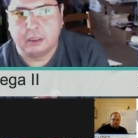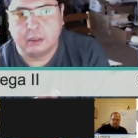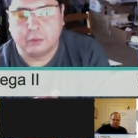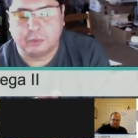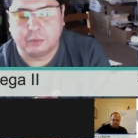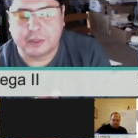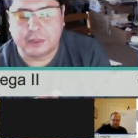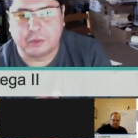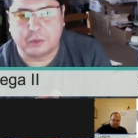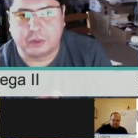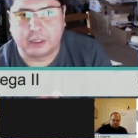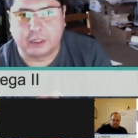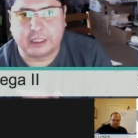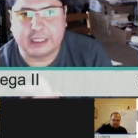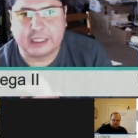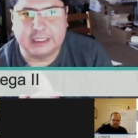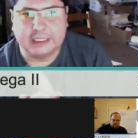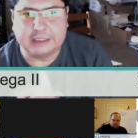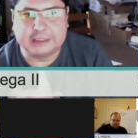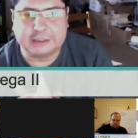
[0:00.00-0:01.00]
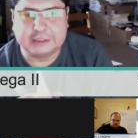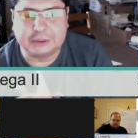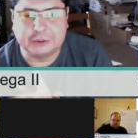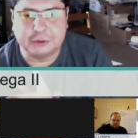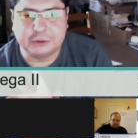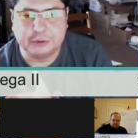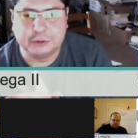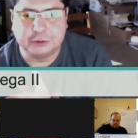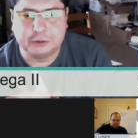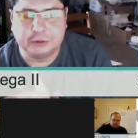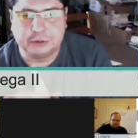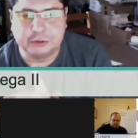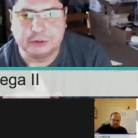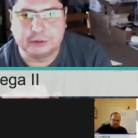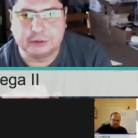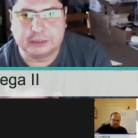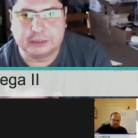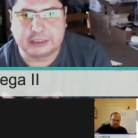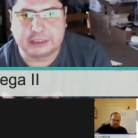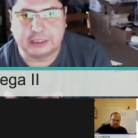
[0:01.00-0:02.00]
We work in 2
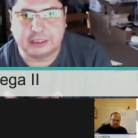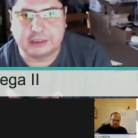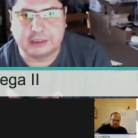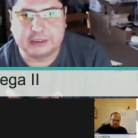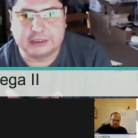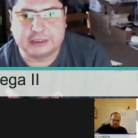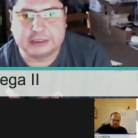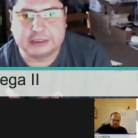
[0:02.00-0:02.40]
technology